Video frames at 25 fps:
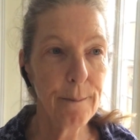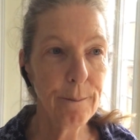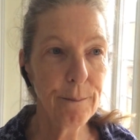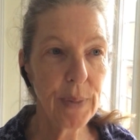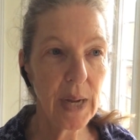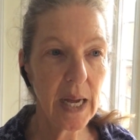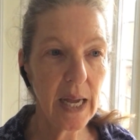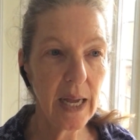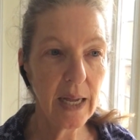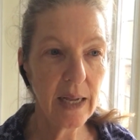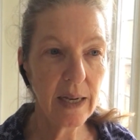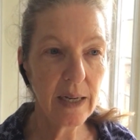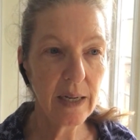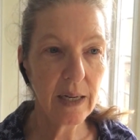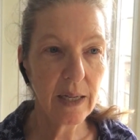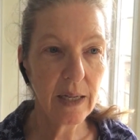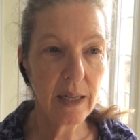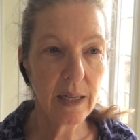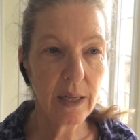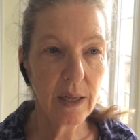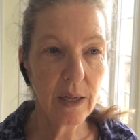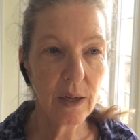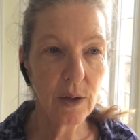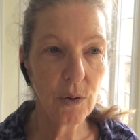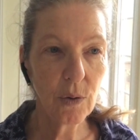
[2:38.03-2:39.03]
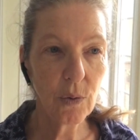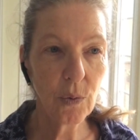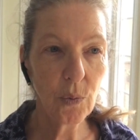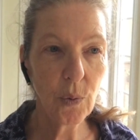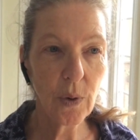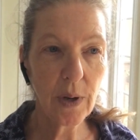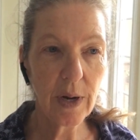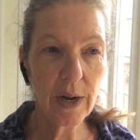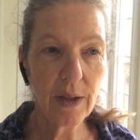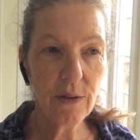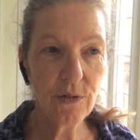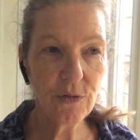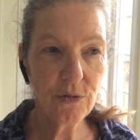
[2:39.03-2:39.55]
but
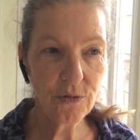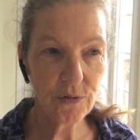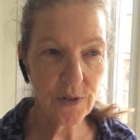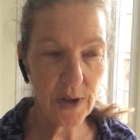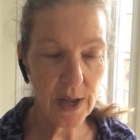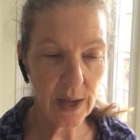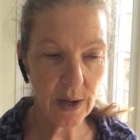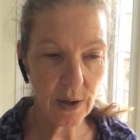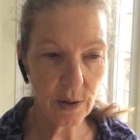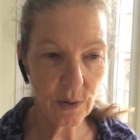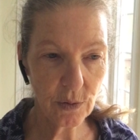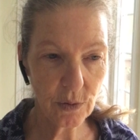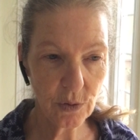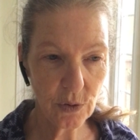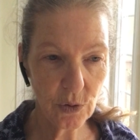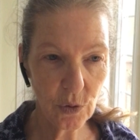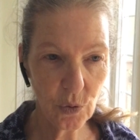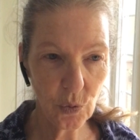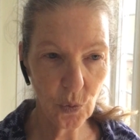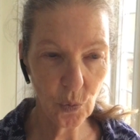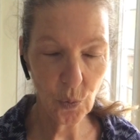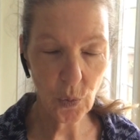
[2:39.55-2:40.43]
what I found